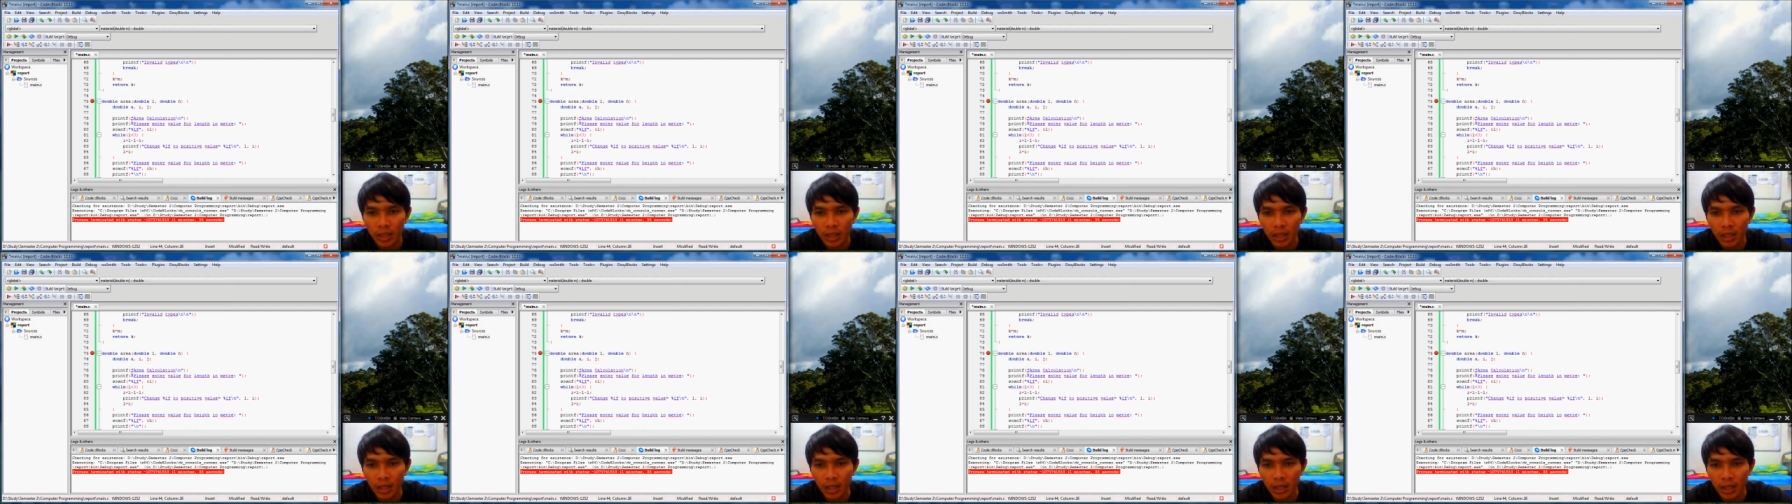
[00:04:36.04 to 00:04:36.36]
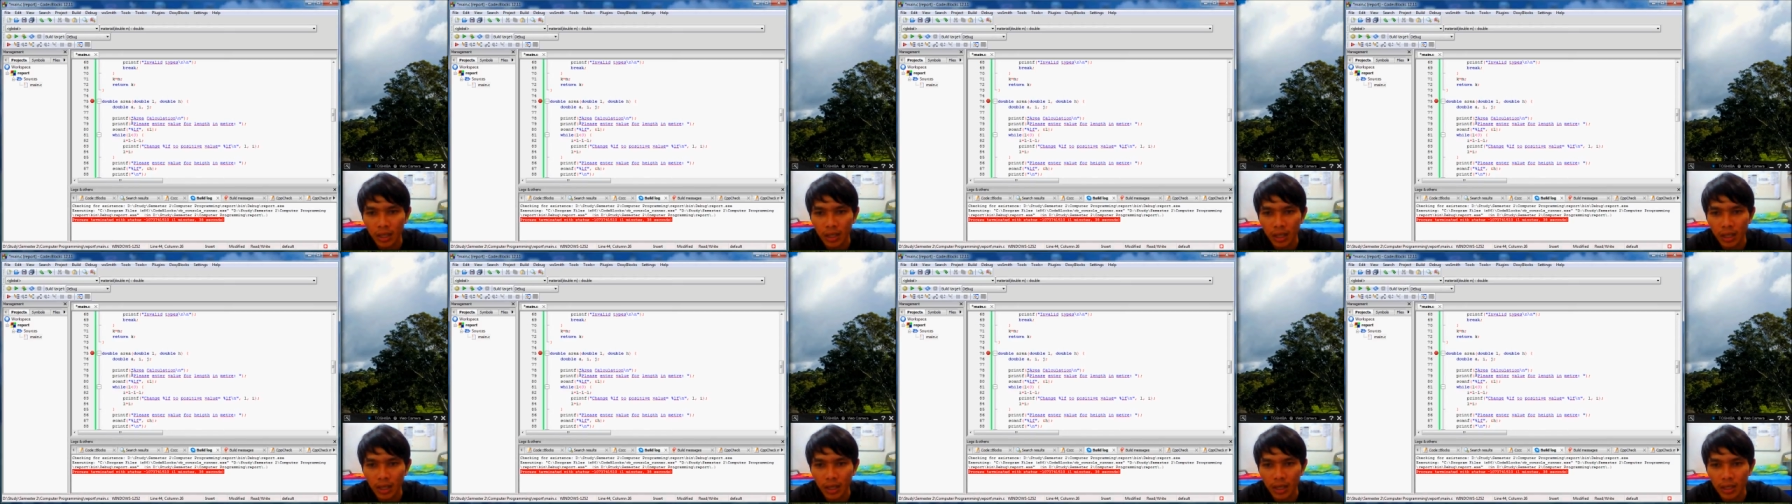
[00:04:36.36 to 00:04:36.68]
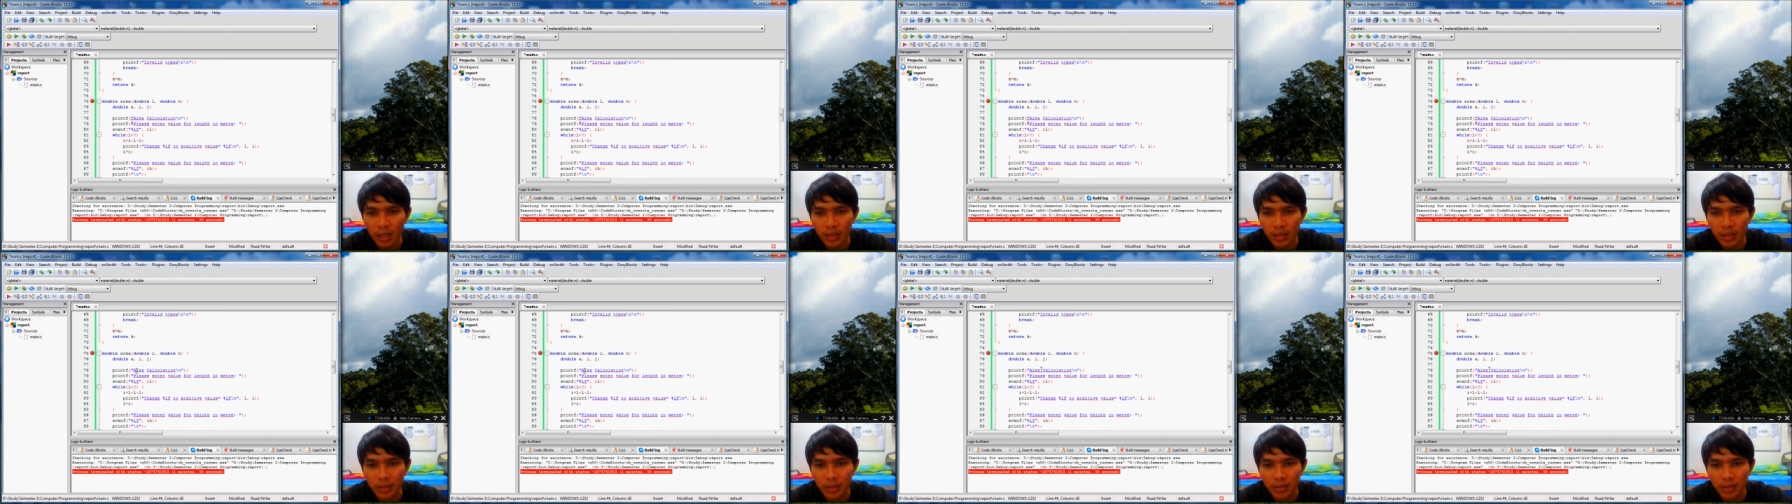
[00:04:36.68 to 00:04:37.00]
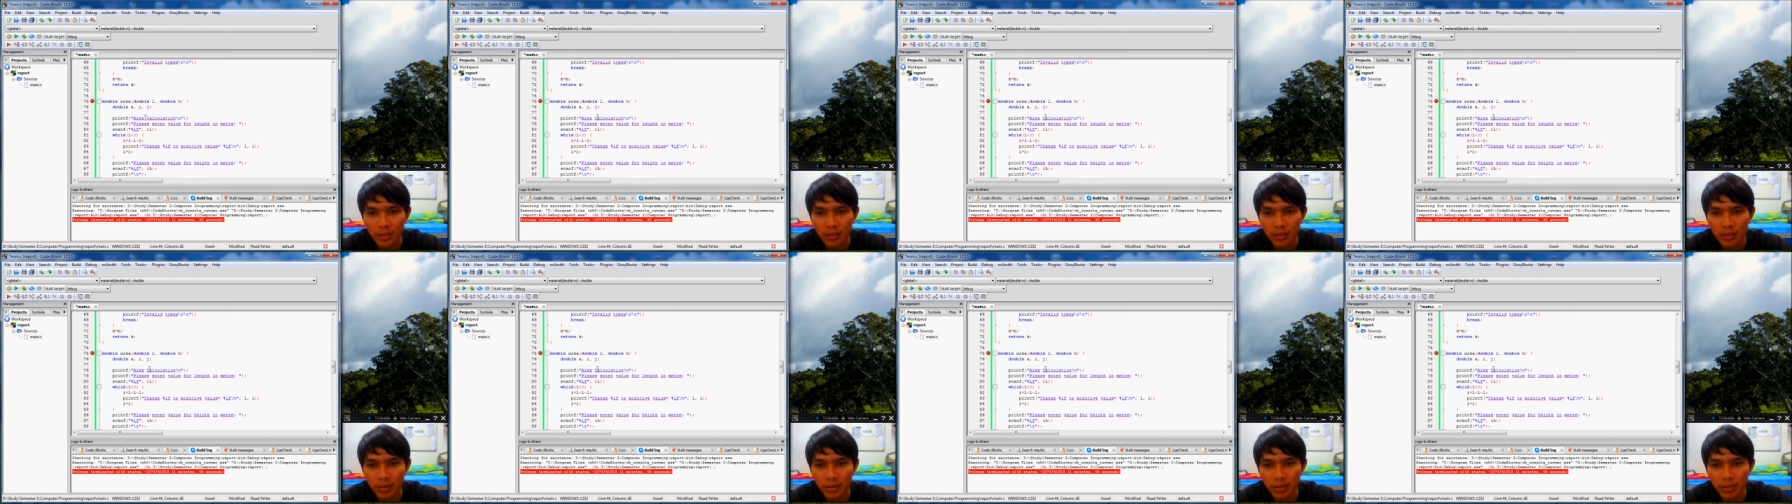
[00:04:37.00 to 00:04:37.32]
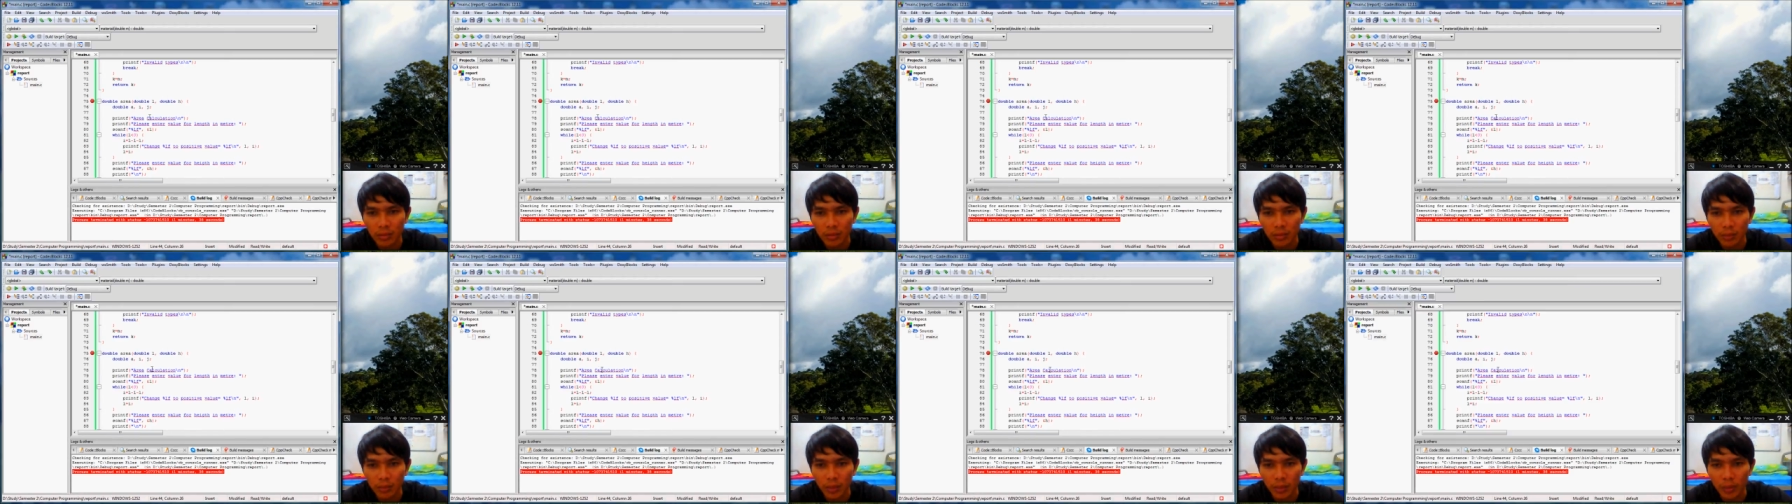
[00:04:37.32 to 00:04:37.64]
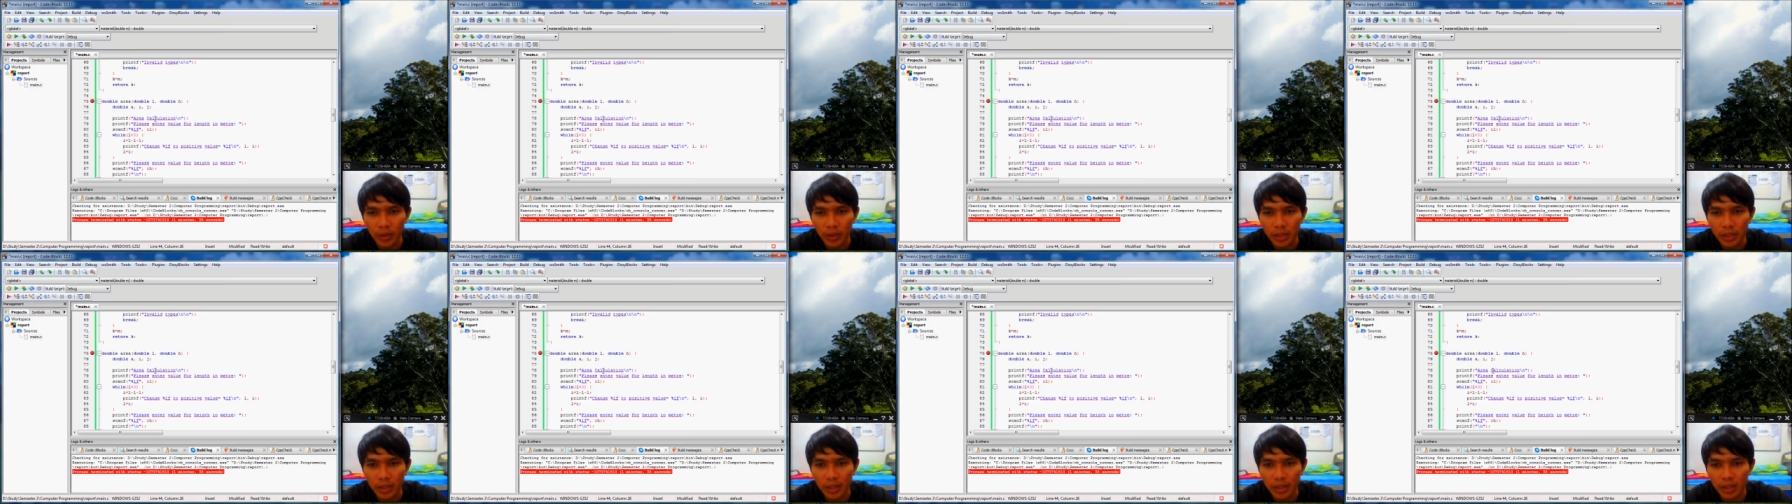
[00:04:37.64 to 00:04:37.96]
Then
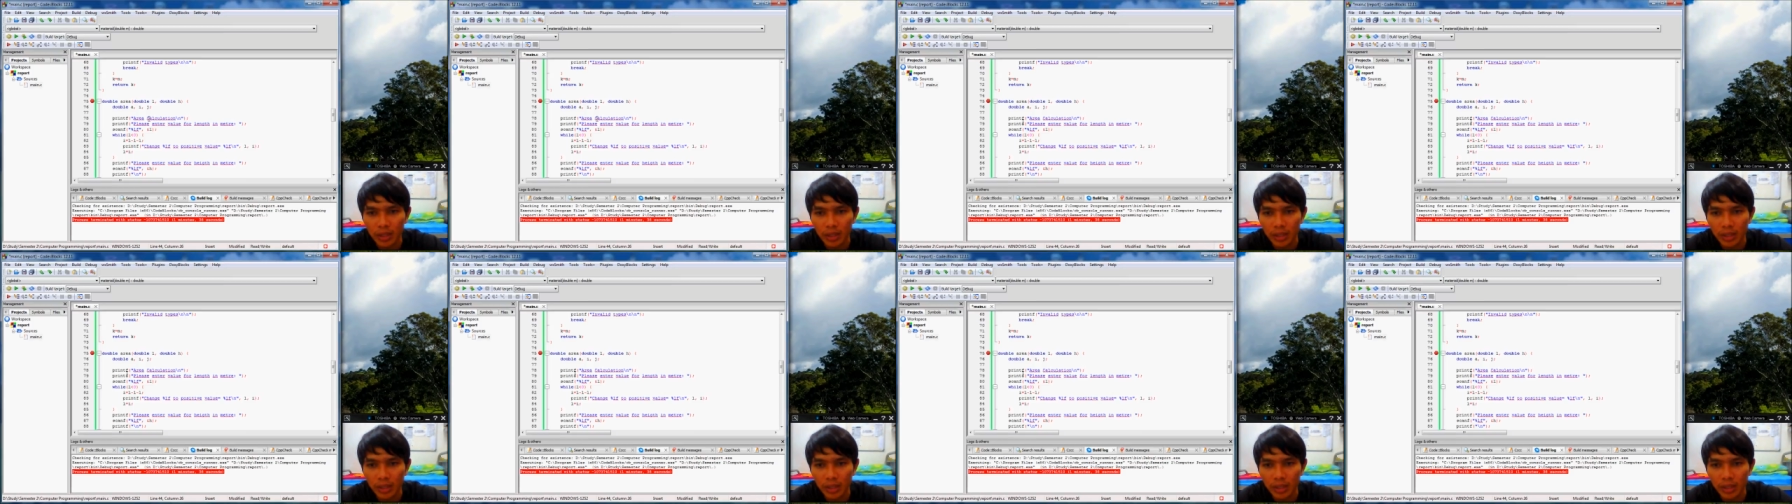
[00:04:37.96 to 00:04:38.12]
print